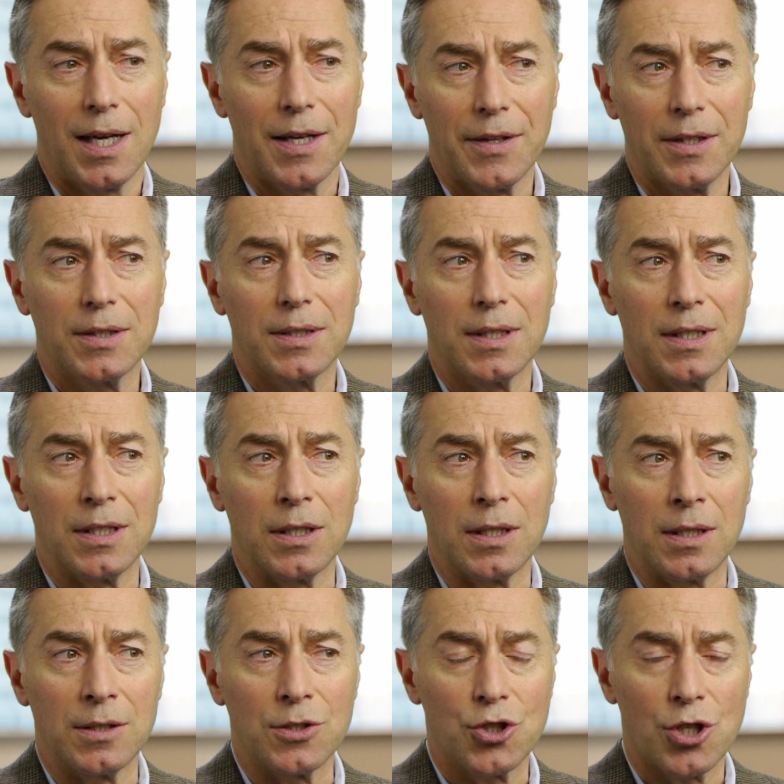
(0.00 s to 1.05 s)
I think
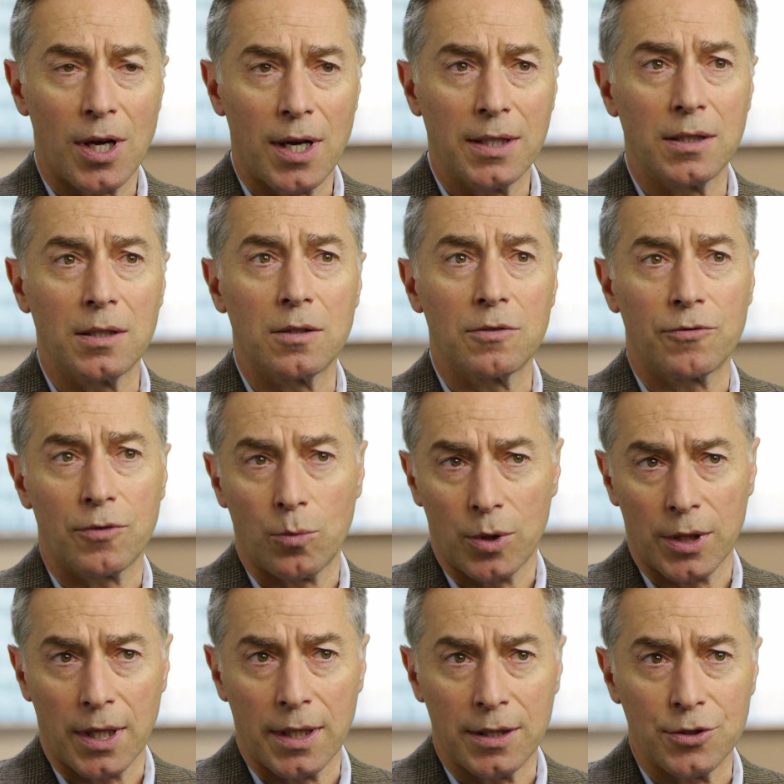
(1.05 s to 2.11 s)
in China, from
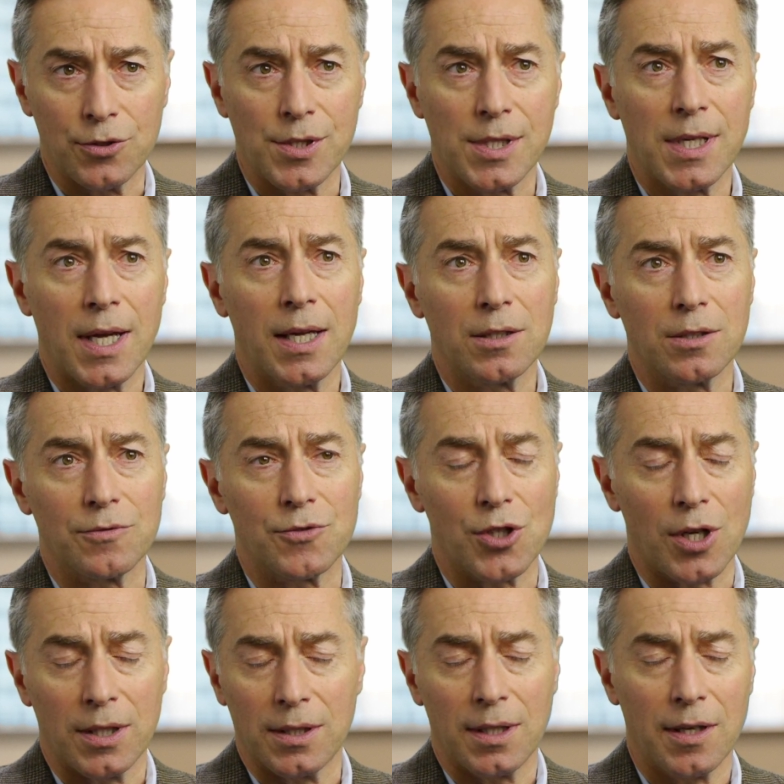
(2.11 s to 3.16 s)
what I understand of
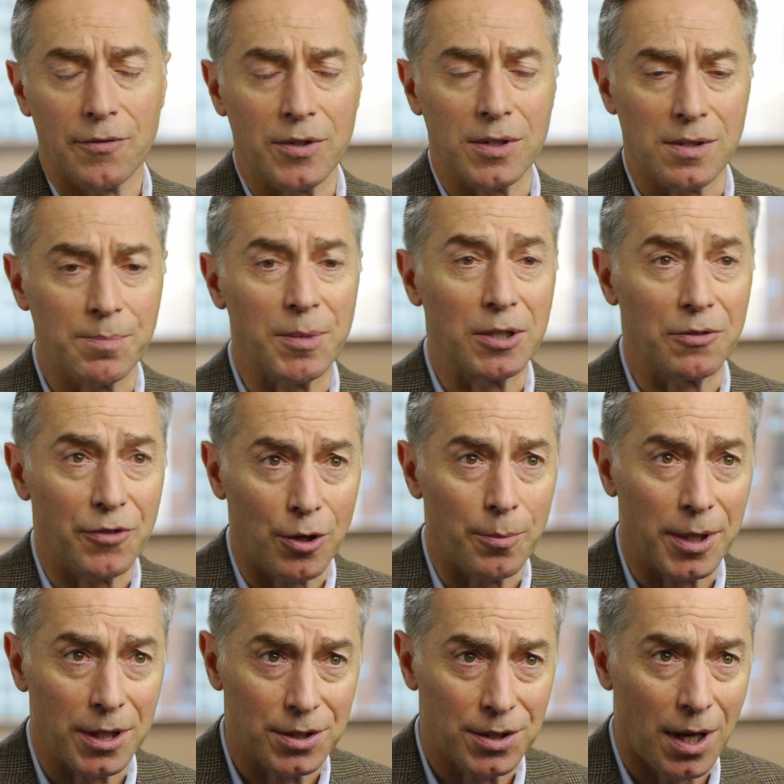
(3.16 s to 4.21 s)
China, having spent a fair
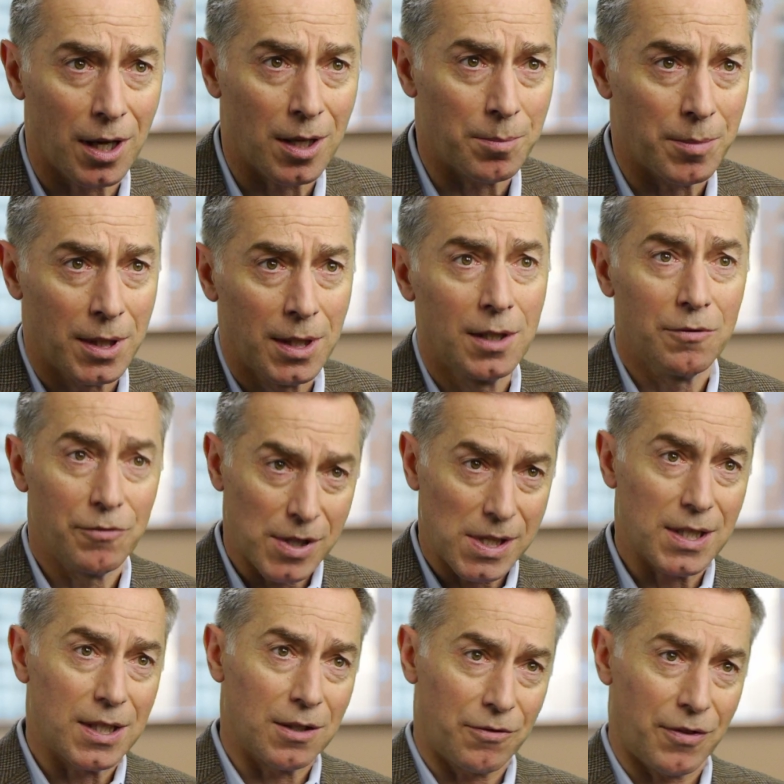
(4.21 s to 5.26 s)
amount of time
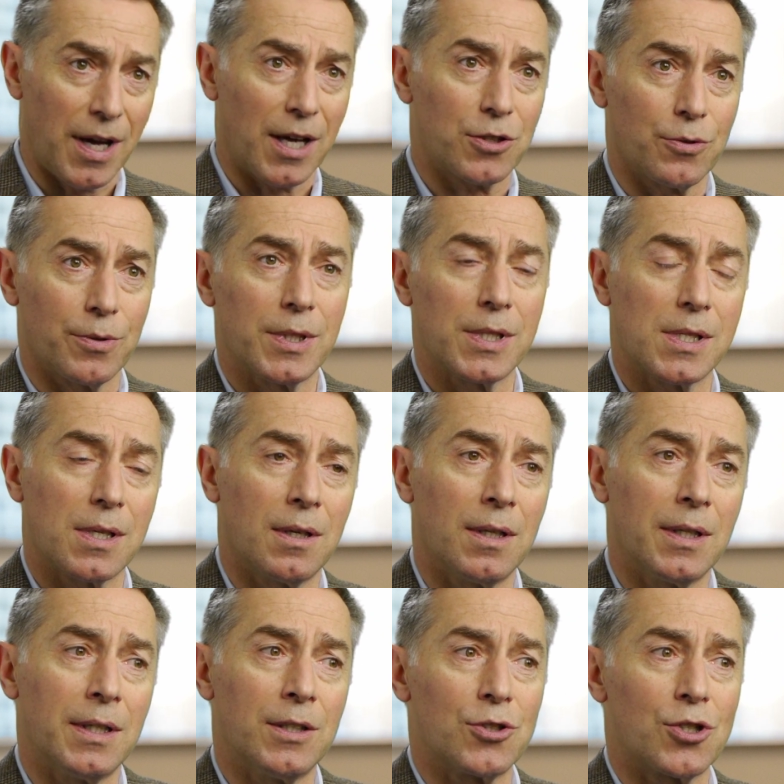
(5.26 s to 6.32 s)
visiting factories
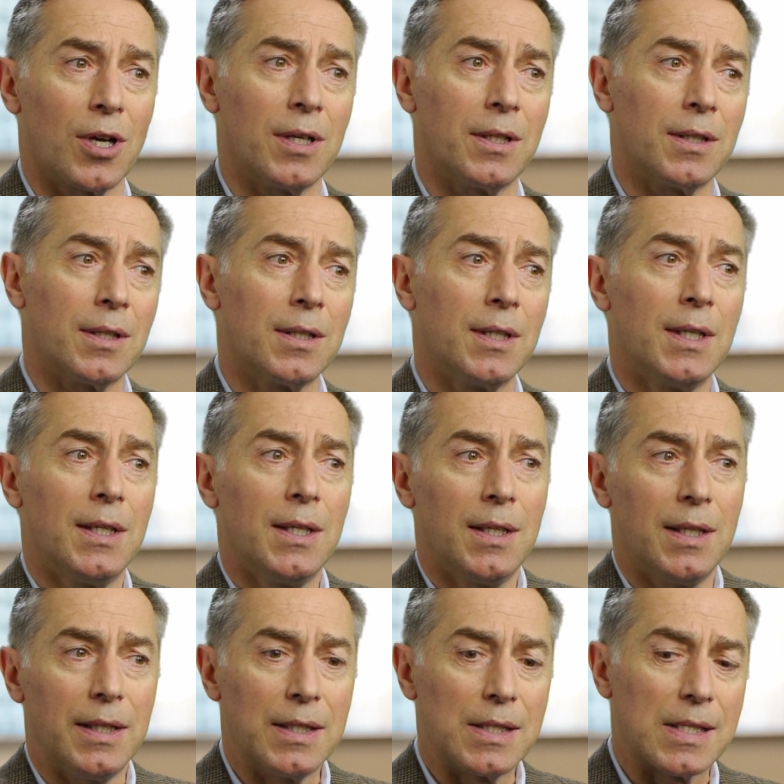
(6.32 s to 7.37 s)
uh, in China,
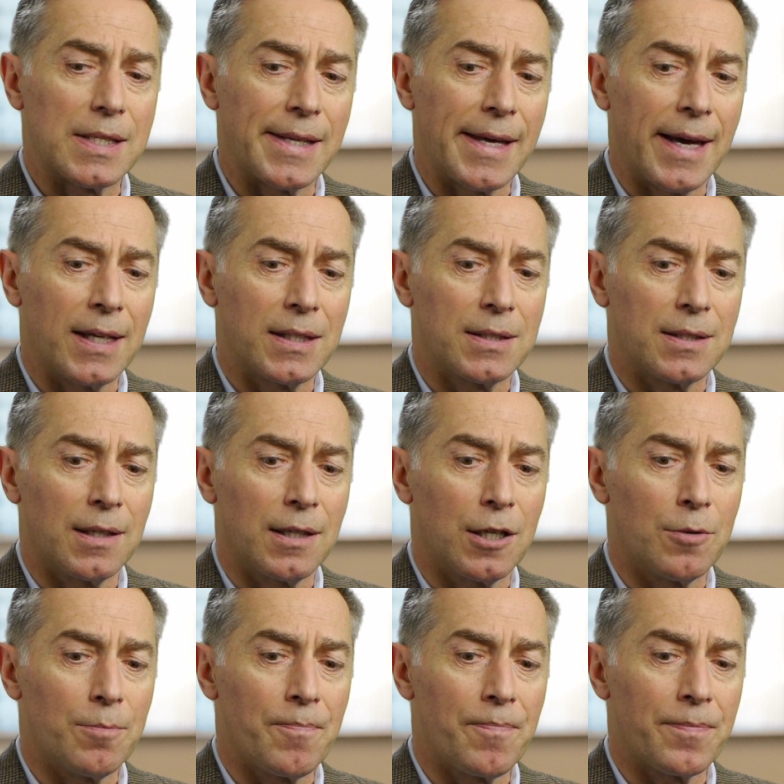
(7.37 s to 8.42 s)
is that
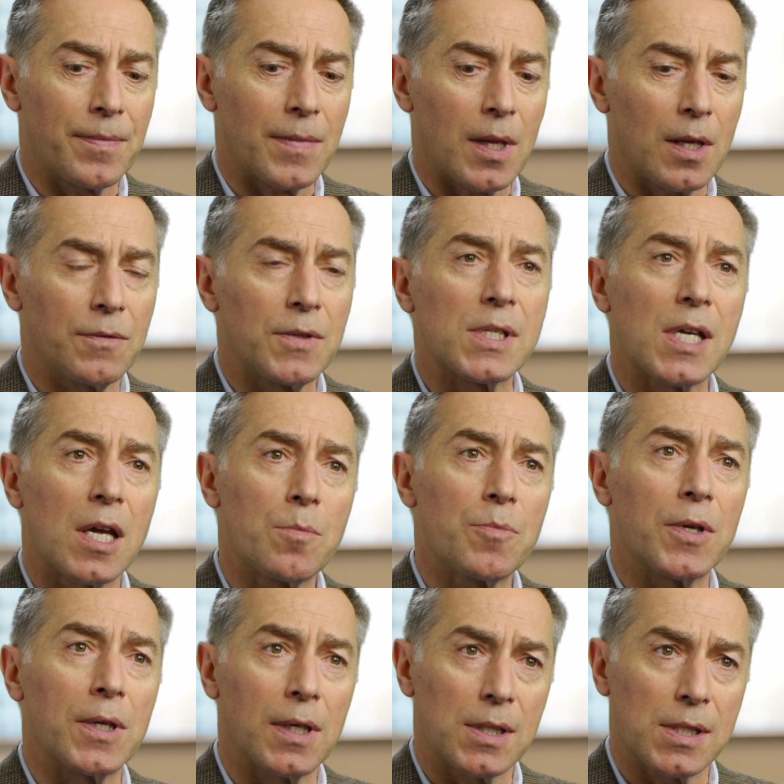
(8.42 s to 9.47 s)
um, the same
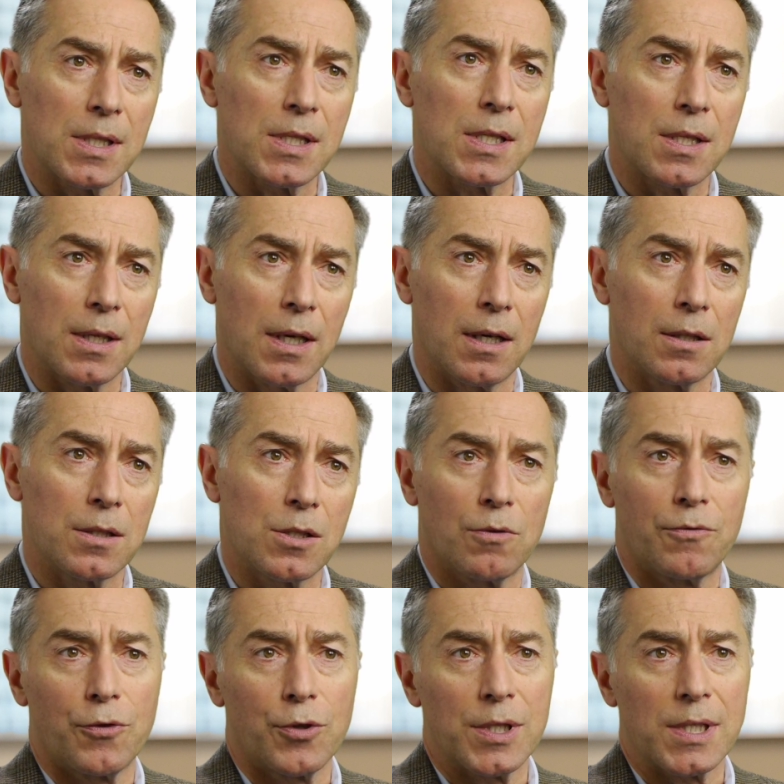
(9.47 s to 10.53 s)
thing exists there. So
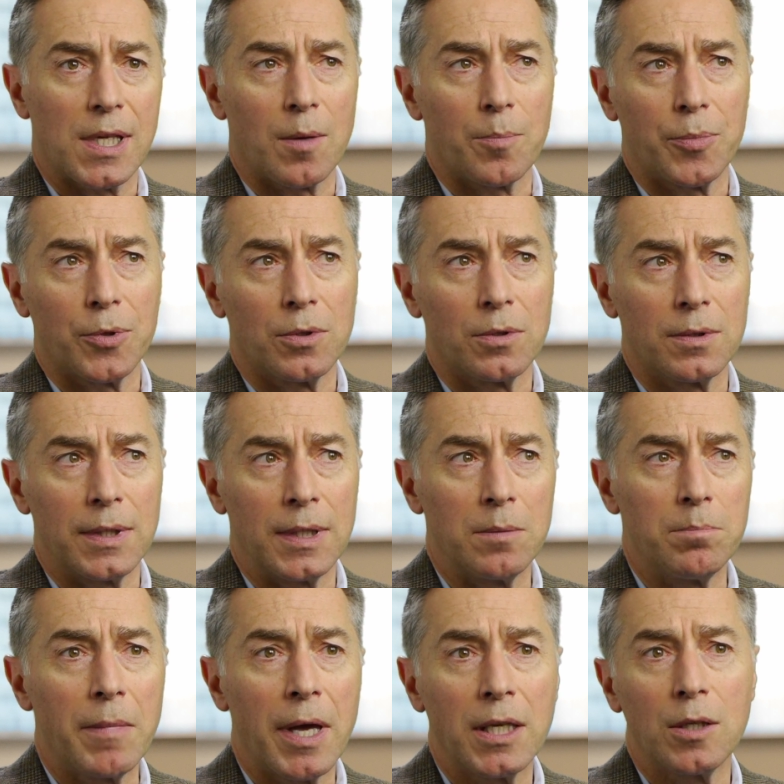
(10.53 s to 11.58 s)
for example,
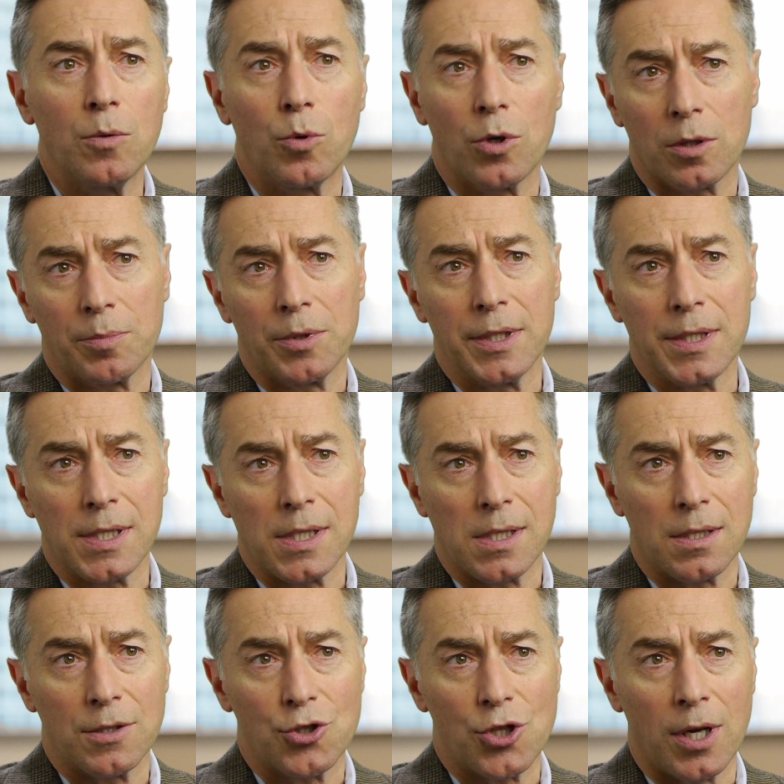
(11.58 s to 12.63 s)
in many
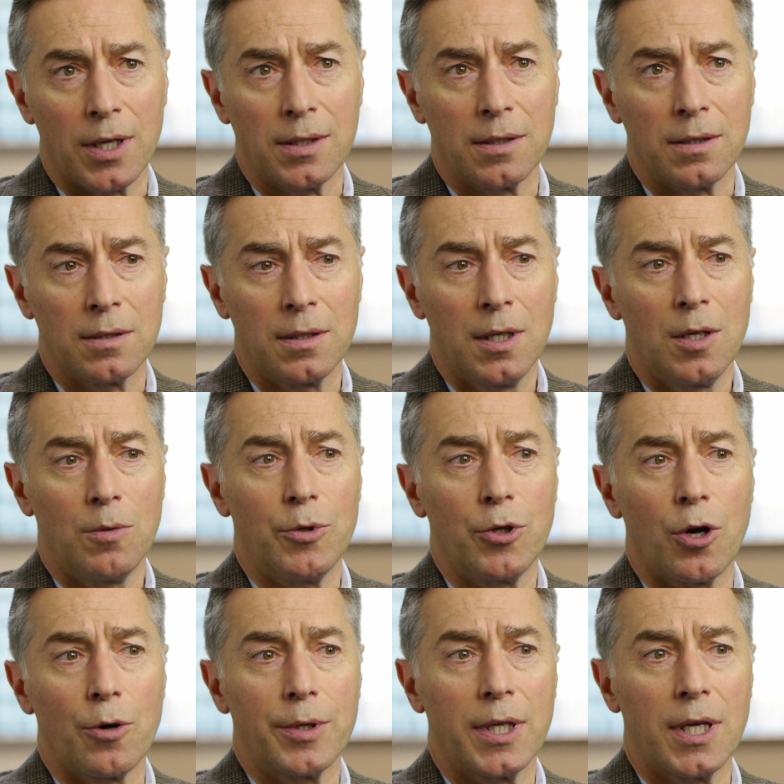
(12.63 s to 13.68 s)
workplaces in China,
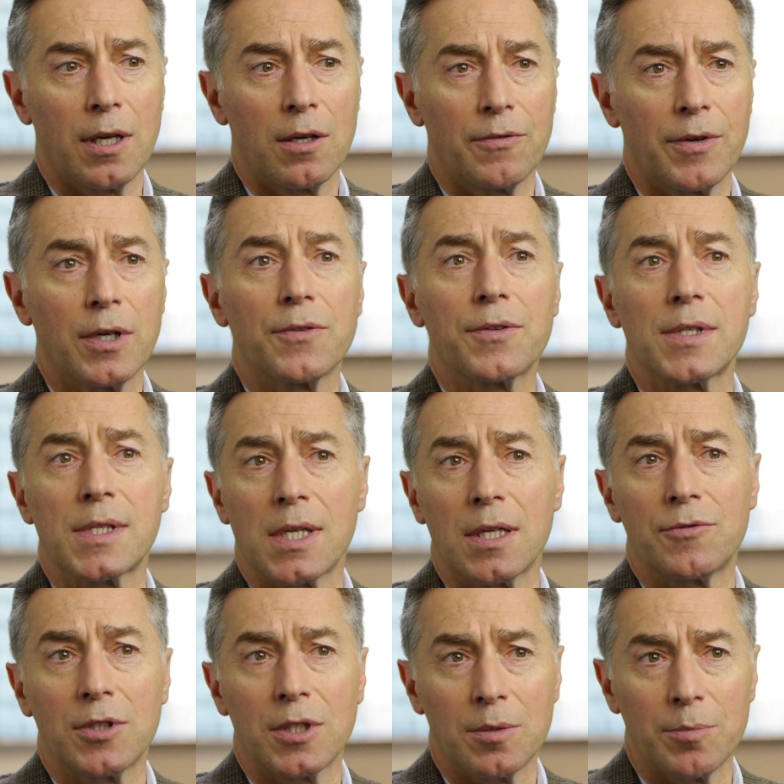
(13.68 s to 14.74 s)
we already have health and
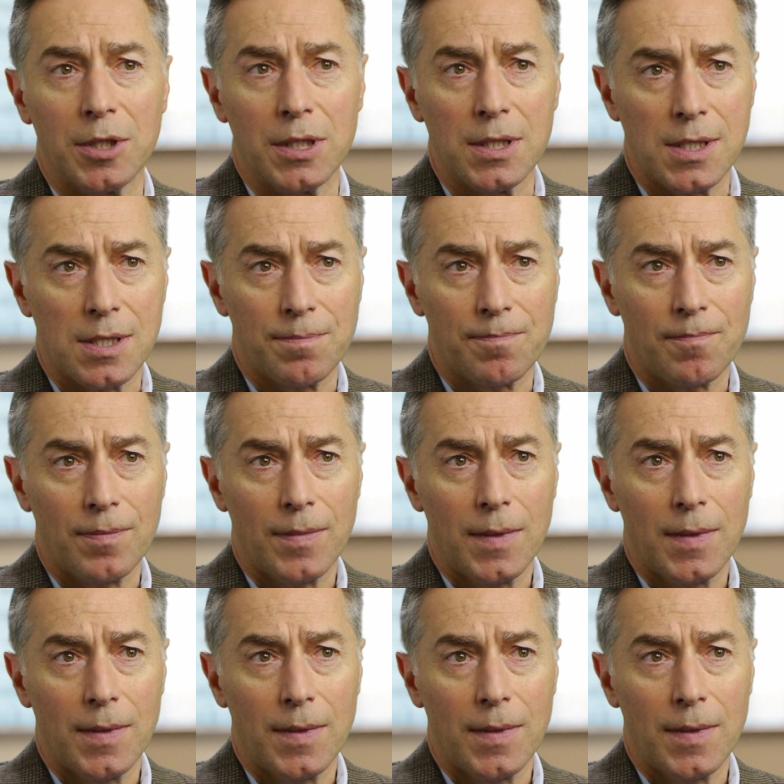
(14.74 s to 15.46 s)
safety committees.